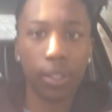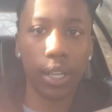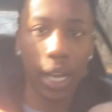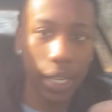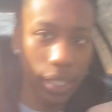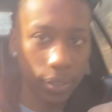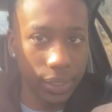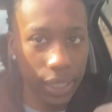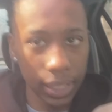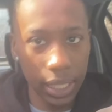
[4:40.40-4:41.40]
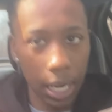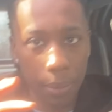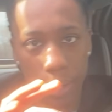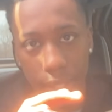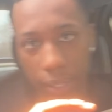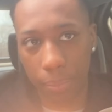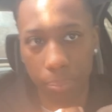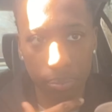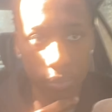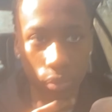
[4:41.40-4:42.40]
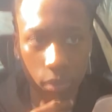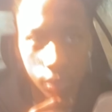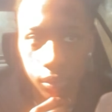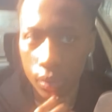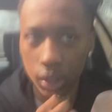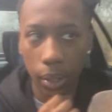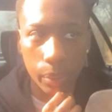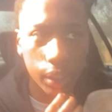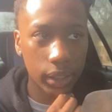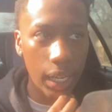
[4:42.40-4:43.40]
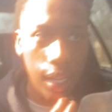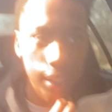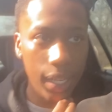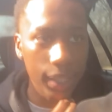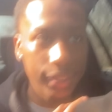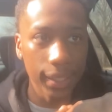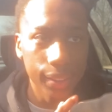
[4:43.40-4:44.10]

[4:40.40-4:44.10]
I ain't gonna tell y'all right now. I'm just y'all they gotta stay